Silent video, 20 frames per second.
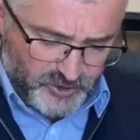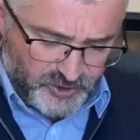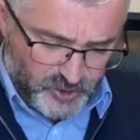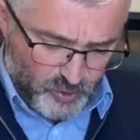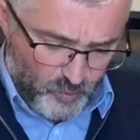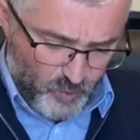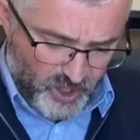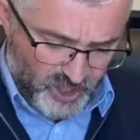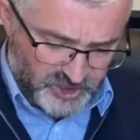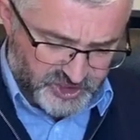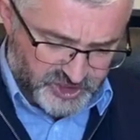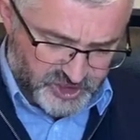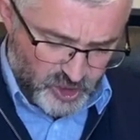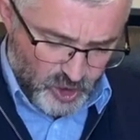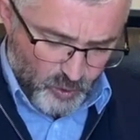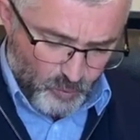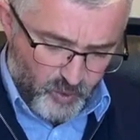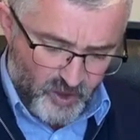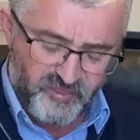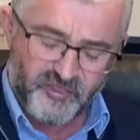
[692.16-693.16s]
to us
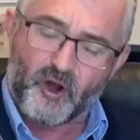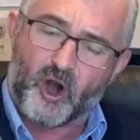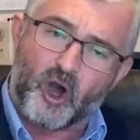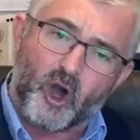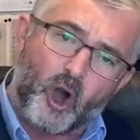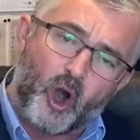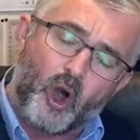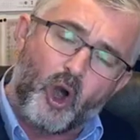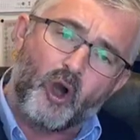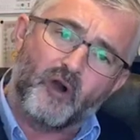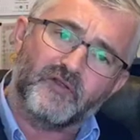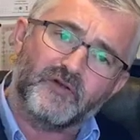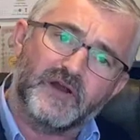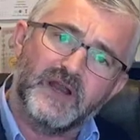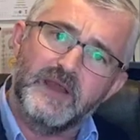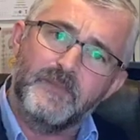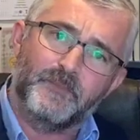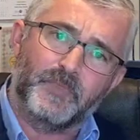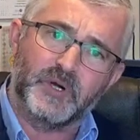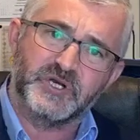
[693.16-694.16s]
with our
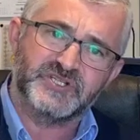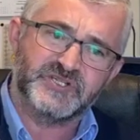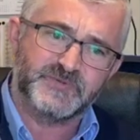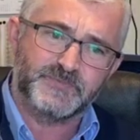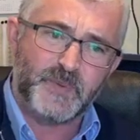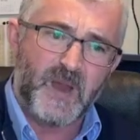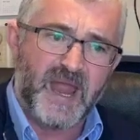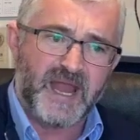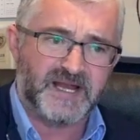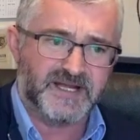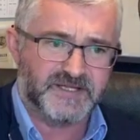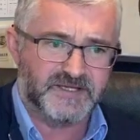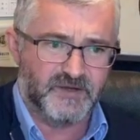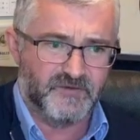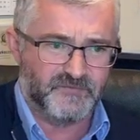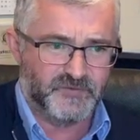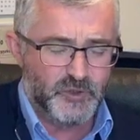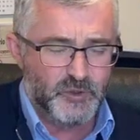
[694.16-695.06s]
earthly perspective.